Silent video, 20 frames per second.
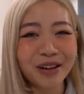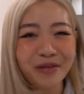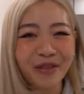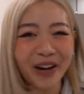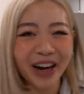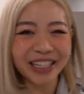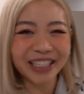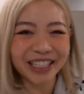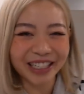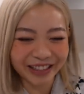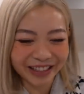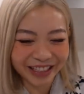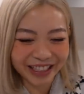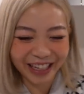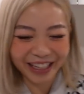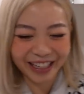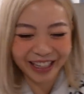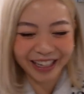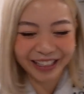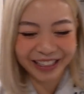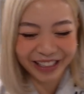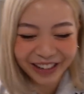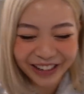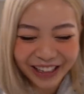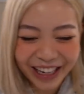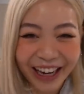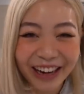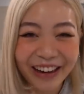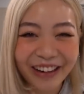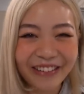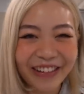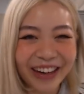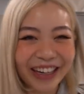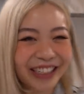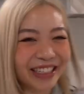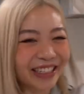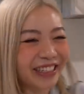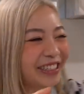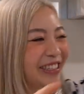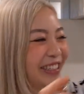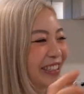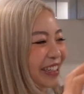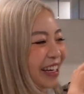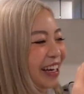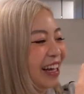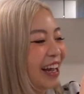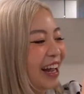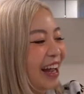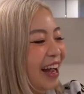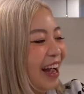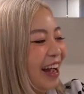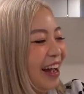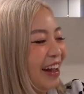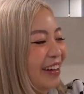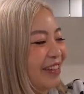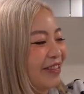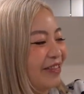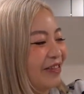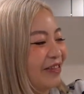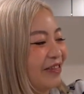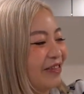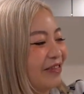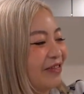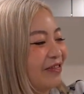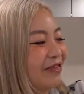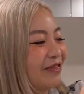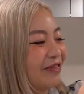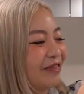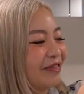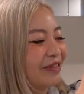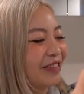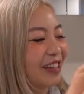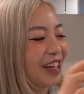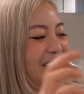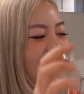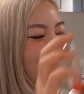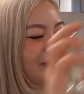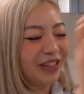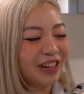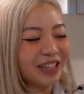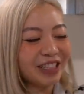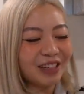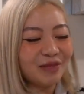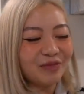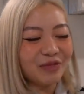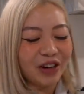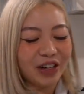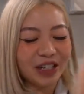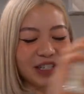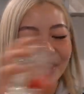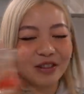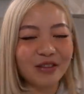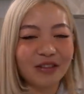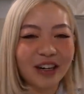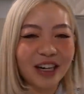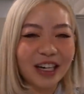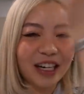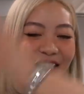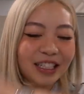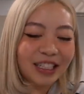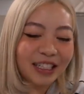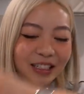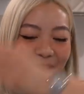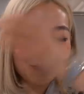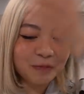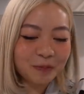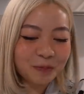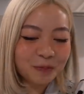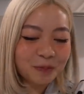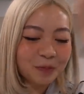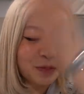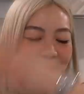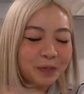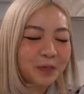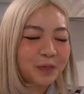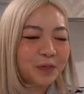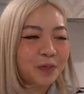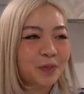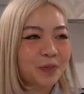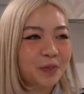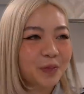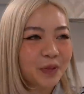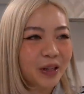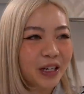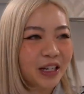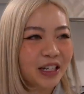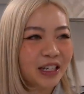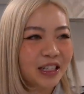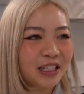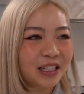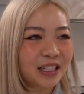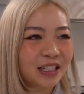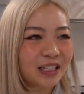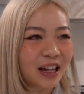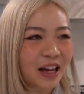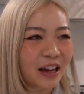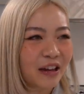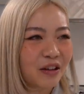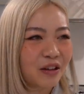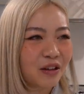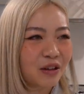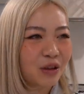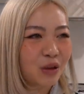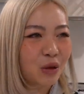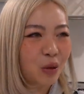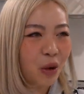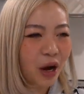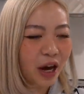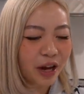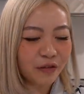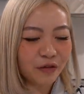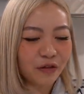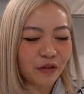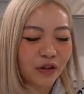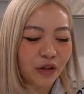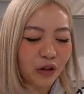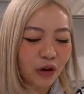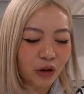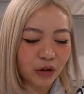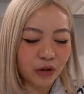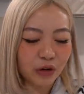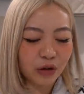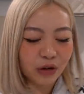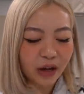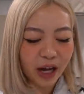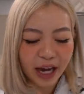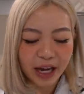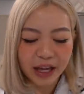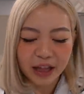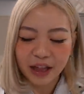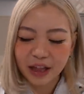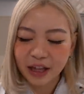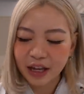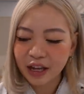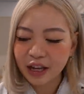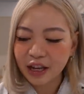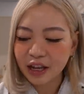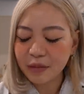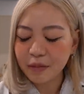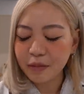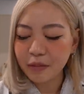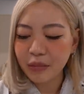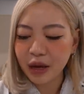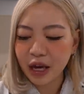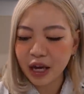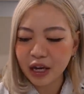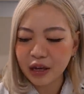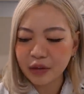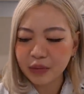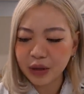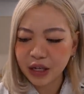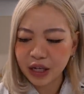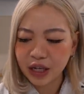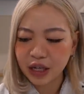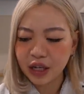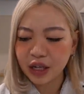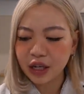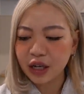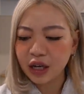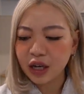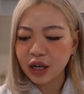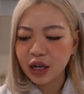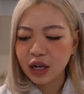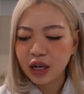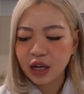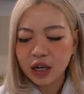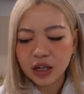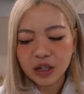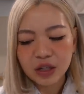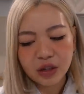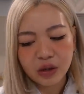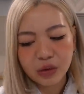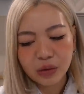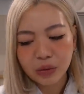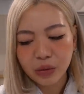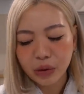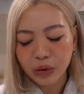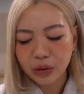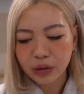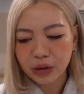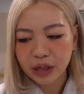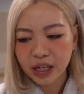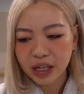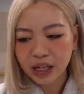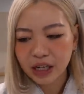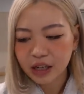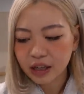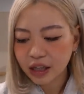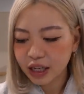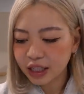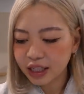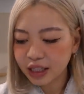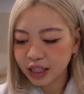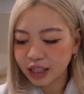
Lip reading: My shoes are here. Don't get on my shoes. Yeah, first impression wise, it is like quite floral. I think it may be neroli that's